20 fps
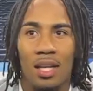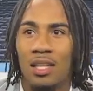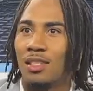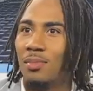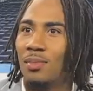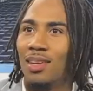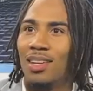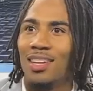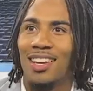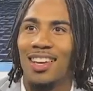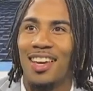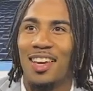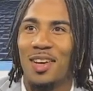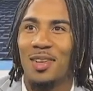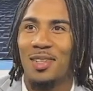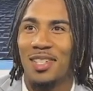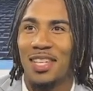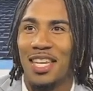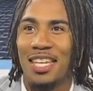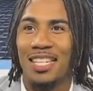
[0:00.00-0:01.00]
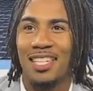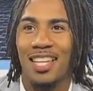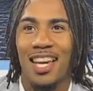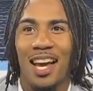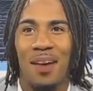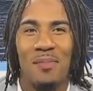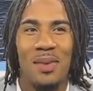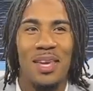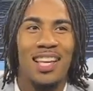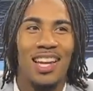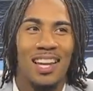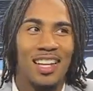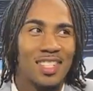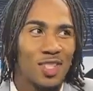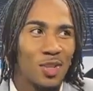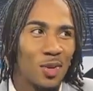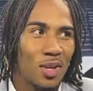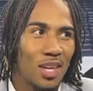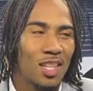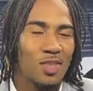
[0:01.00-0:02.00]
it's Malik Ells. He kind of
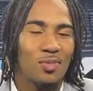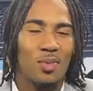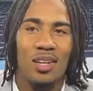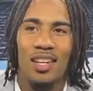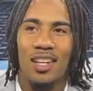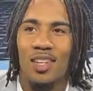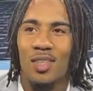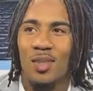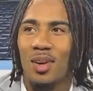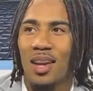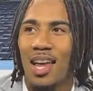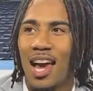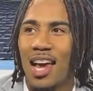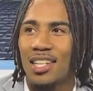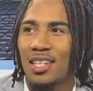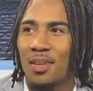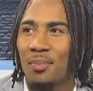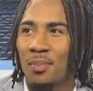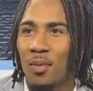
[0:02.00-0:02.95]
showcased what he could do last year,